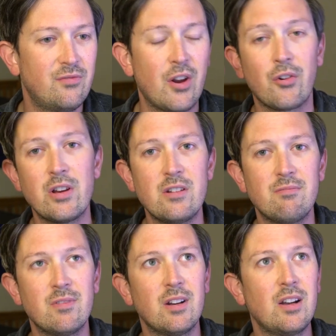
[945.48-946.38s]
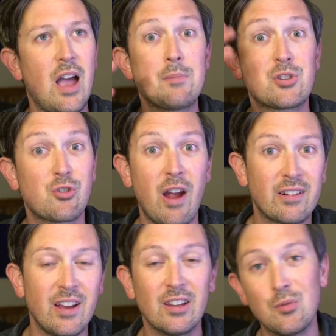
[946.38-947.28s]
very
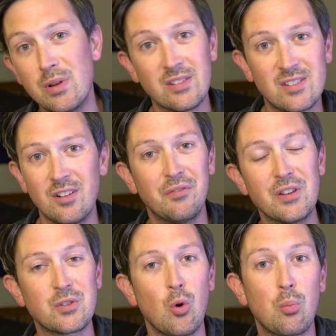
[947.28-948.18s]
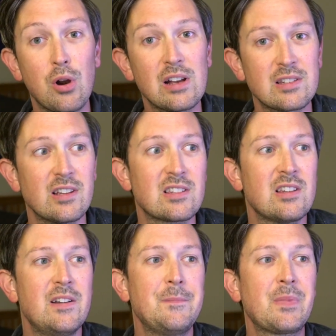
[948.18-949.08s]
abstract elements of this whole process,
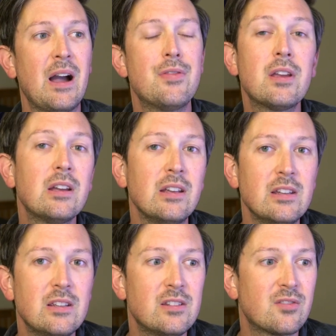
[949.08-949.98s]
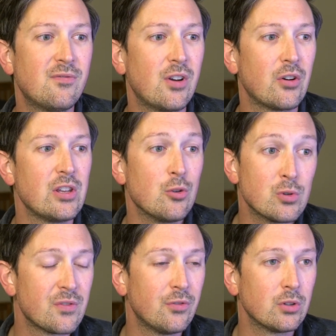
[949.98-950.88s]
I think it is very
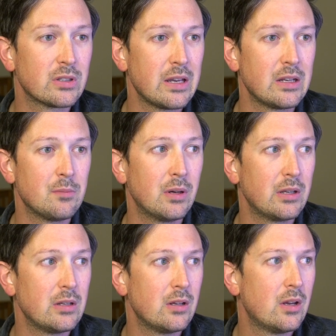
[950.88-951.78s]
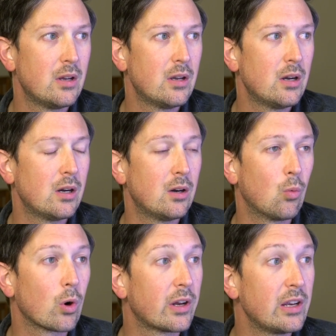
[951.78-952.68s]
useful to anybody
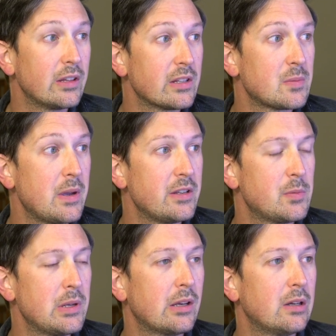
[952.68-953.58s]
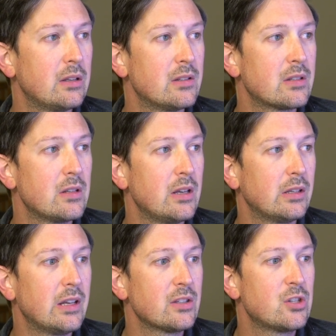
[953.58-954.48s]
working in the space, because
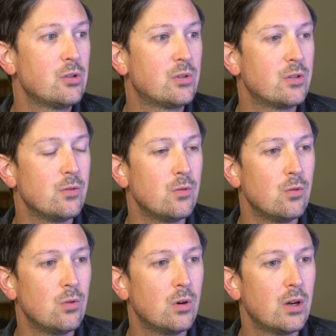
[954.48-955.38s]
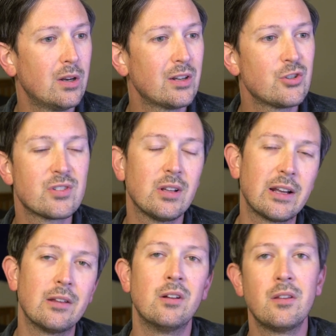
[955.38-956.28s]
it gets you to not just to
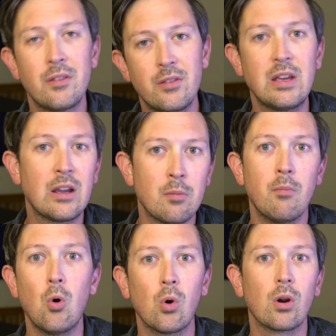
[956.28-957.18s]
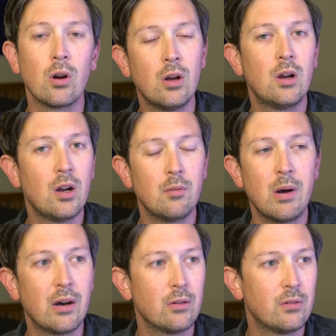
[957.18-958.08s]
like think more
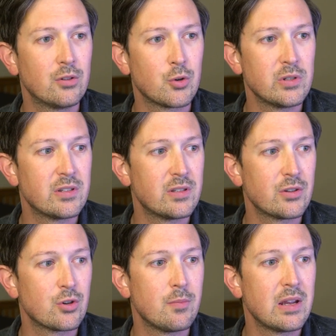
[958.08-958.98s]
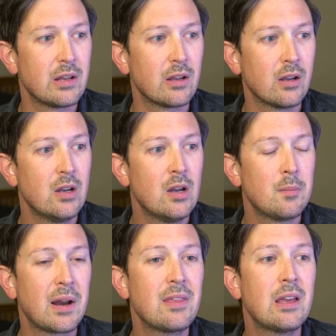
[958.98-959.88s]
about the choices that you're making,
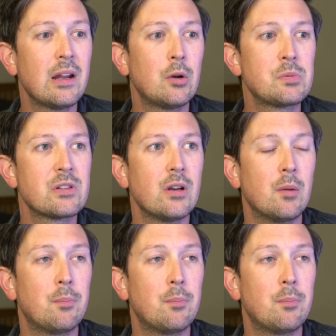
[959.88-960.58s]
but I think it helps